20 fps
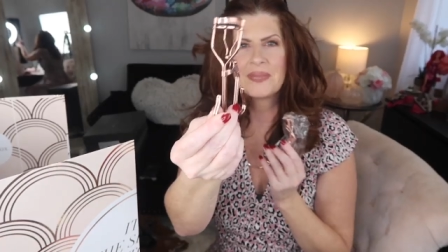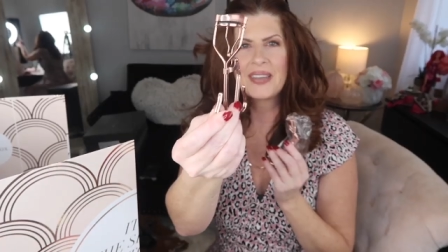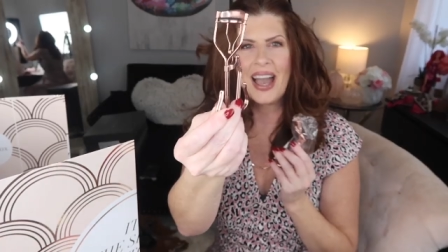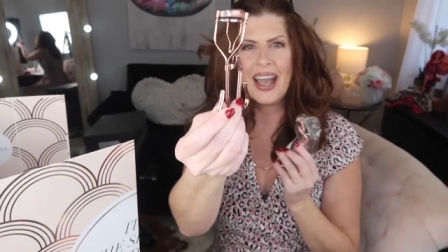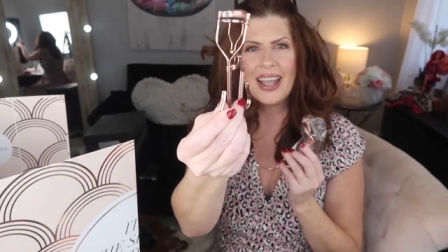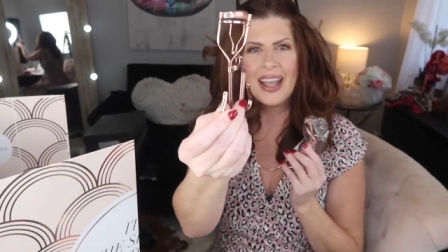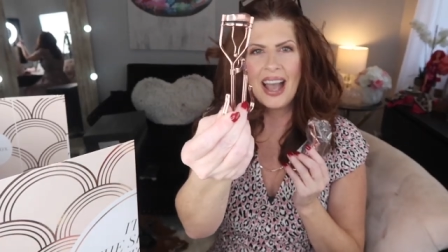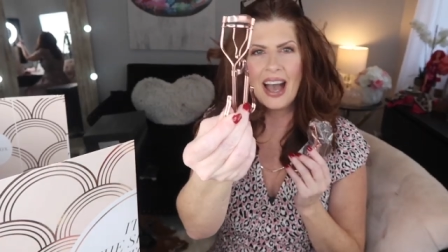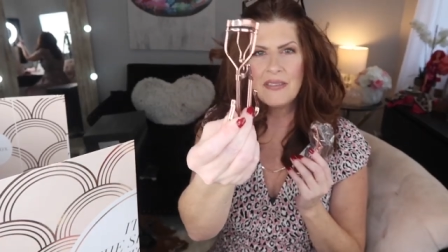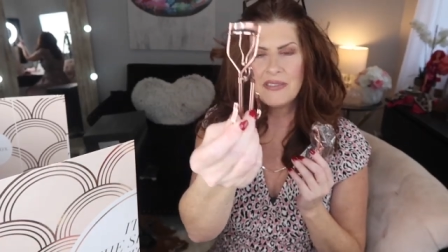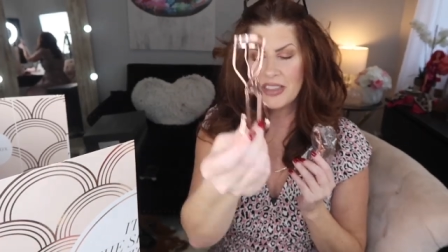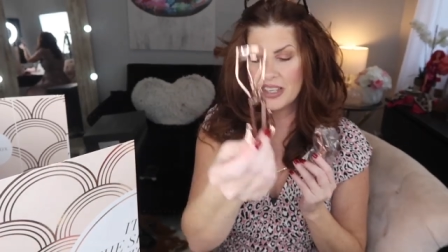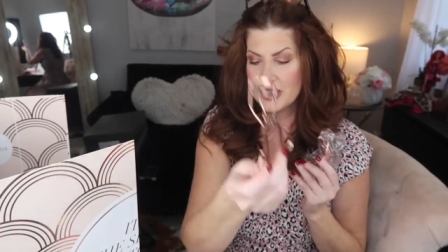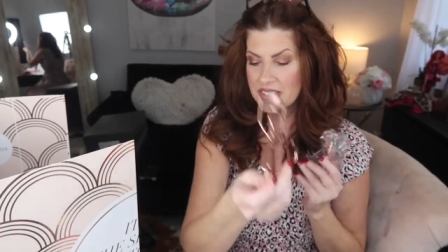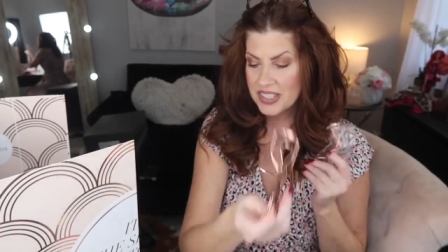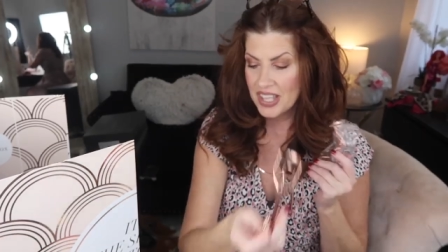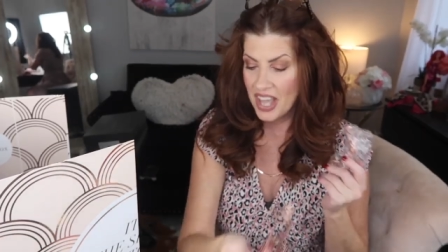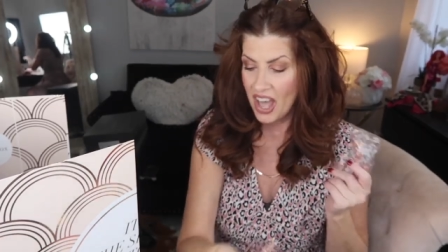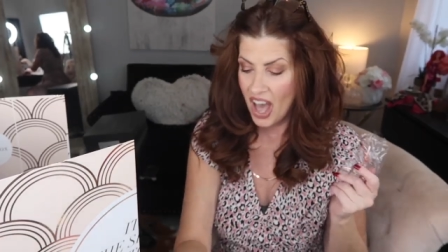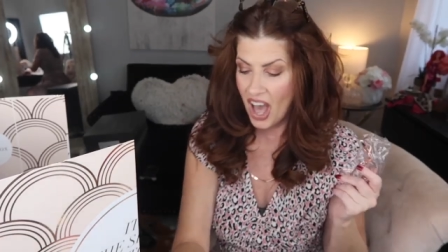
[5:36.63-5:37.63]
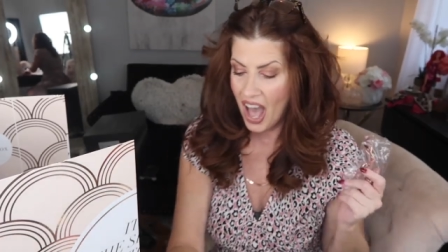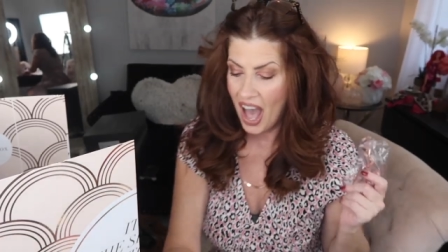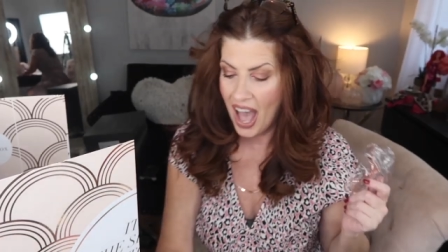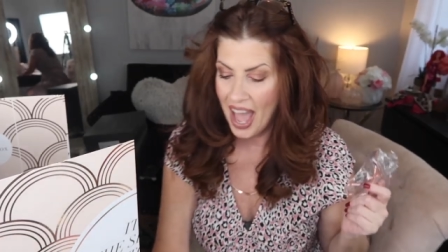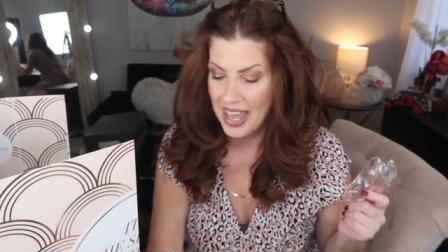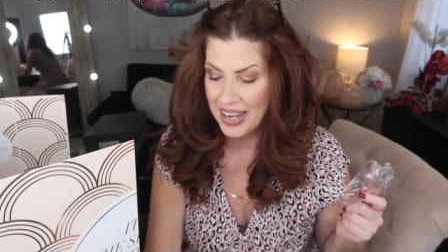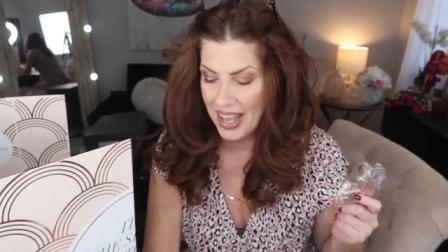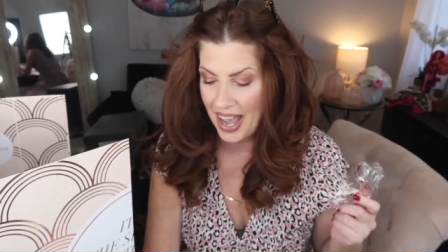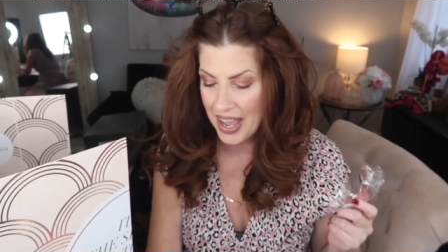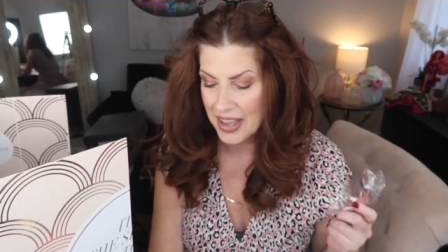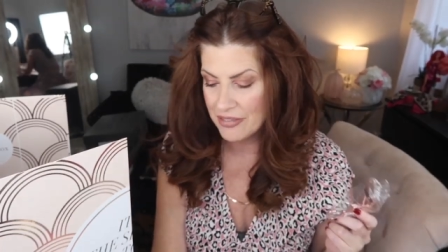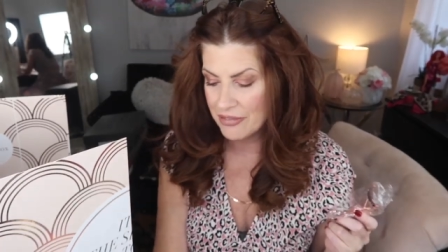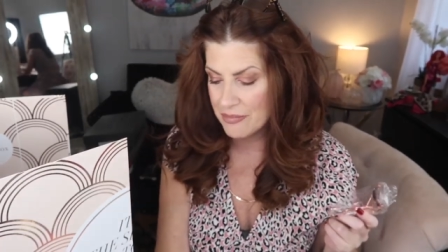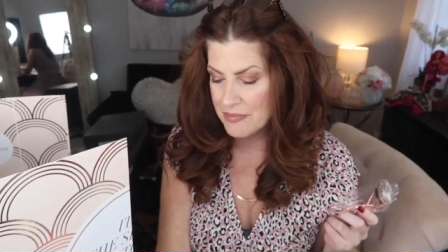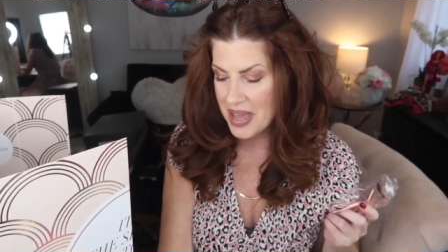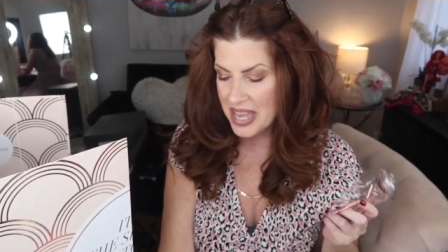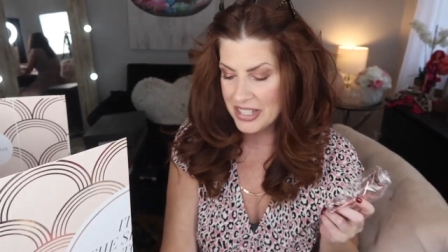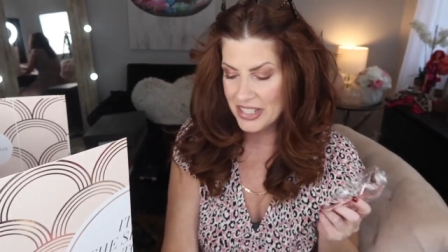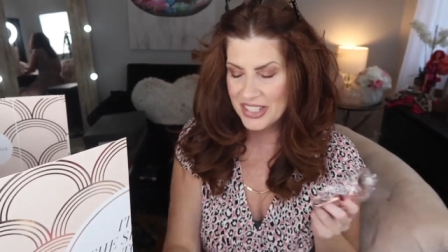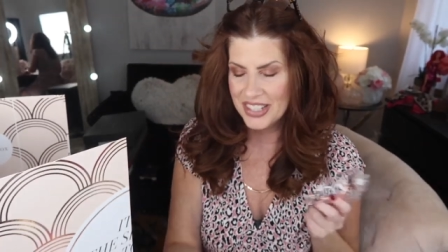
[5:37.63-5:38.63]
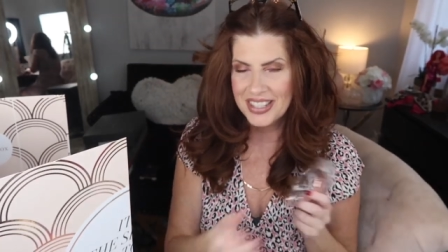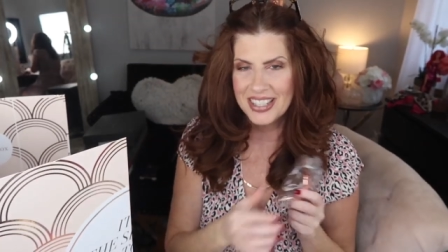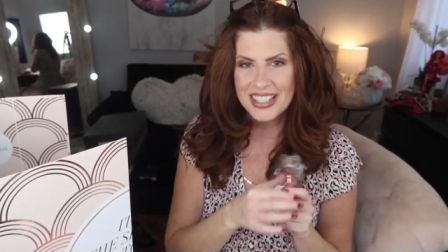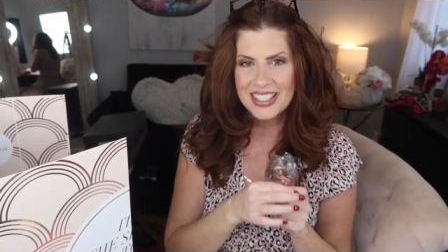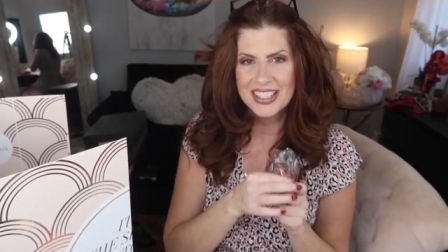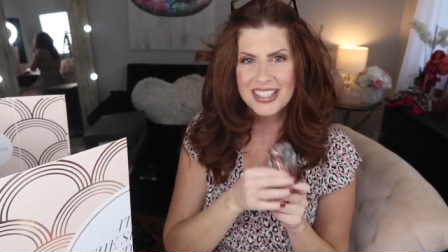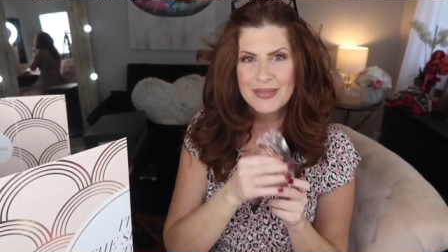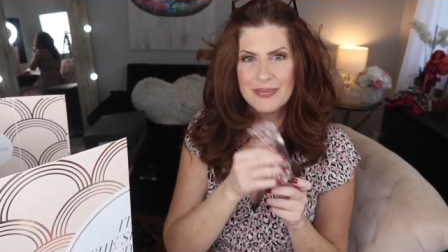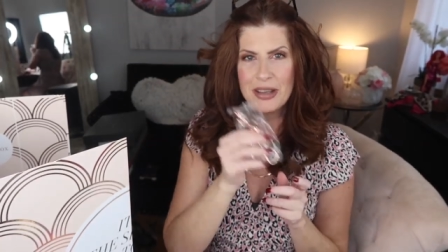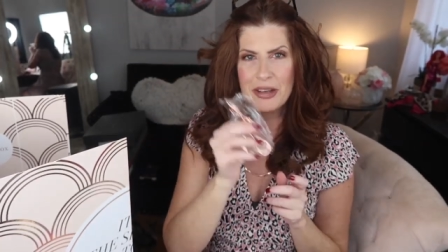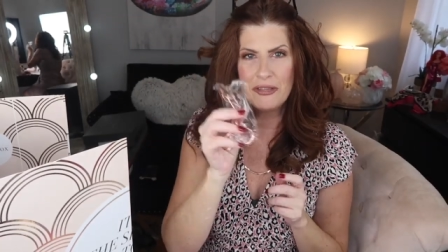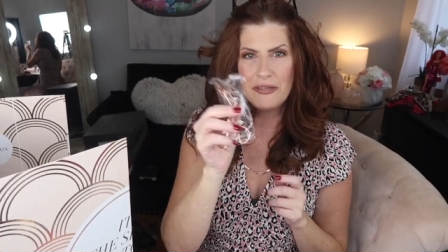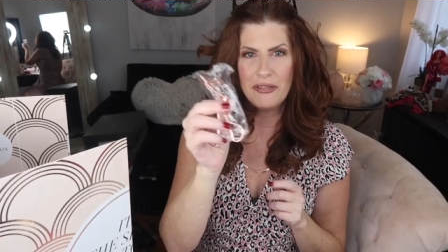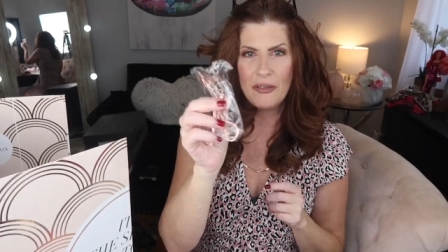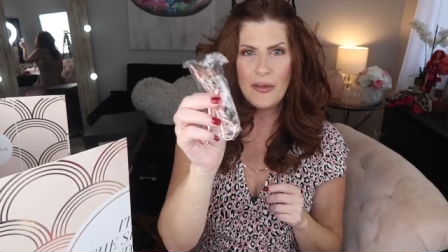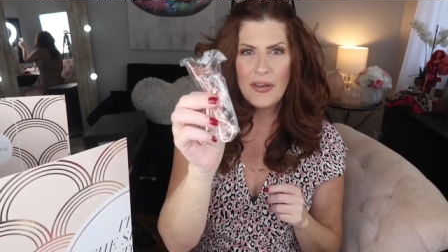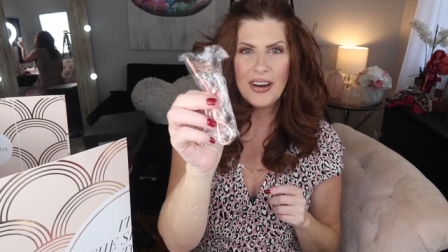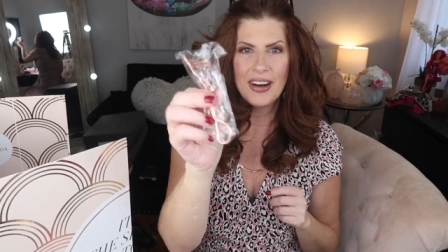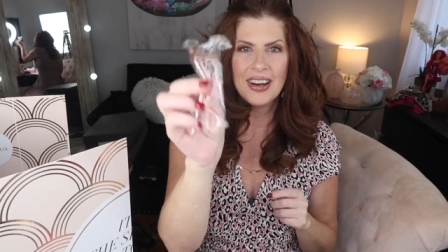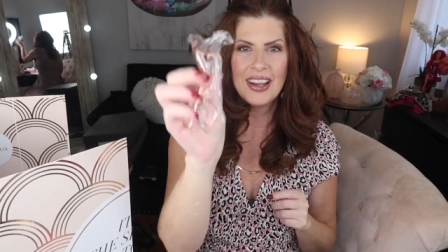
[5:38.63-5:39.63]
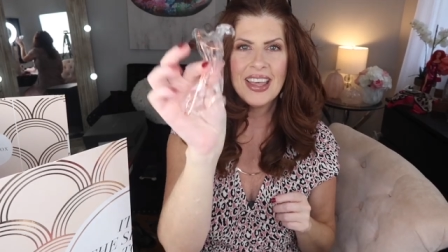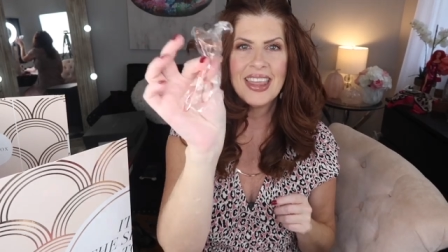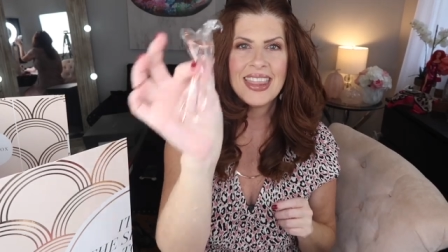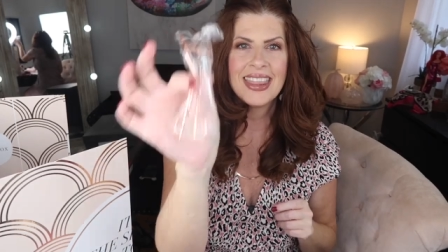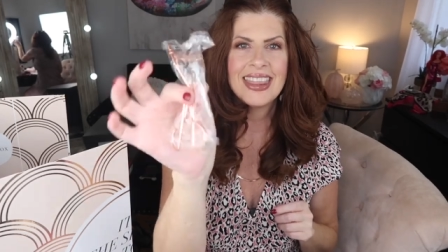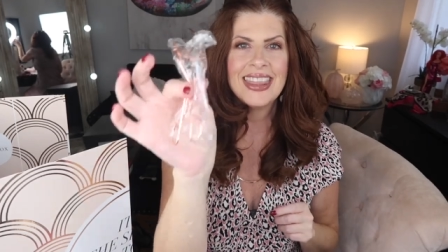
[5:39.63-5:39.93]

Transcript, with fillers: I have this. And I've mentioned this before.